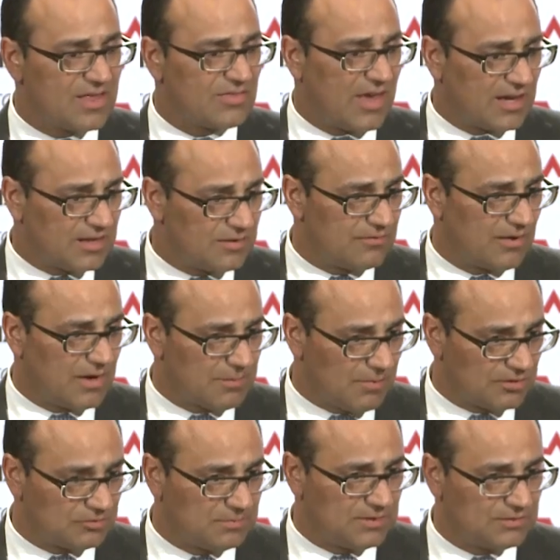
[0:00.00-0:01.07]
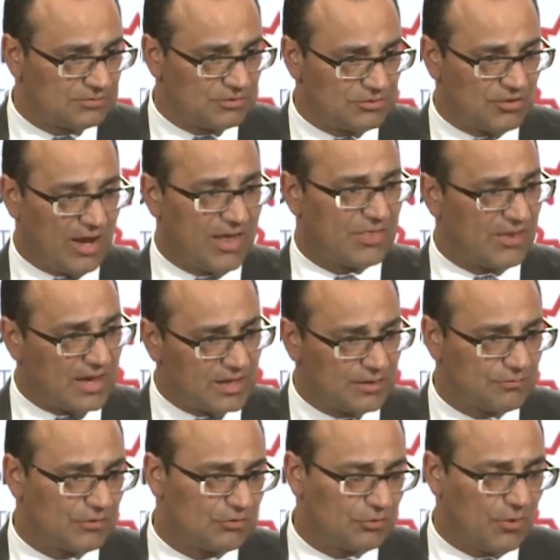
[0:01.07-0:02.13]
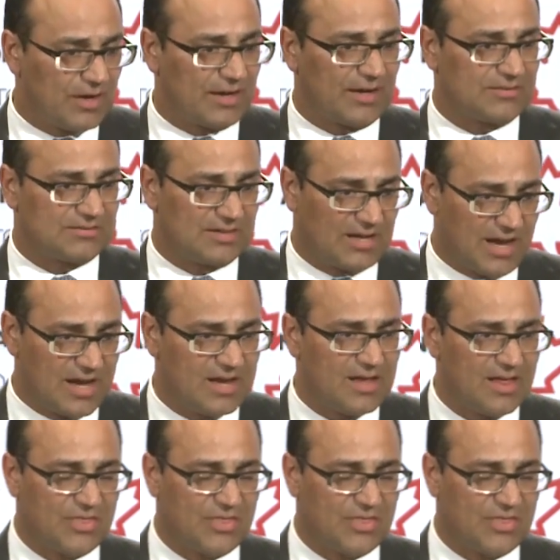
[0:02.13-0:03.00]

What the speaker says: Thank you very much, Minister Chan. Thank you for joining us today,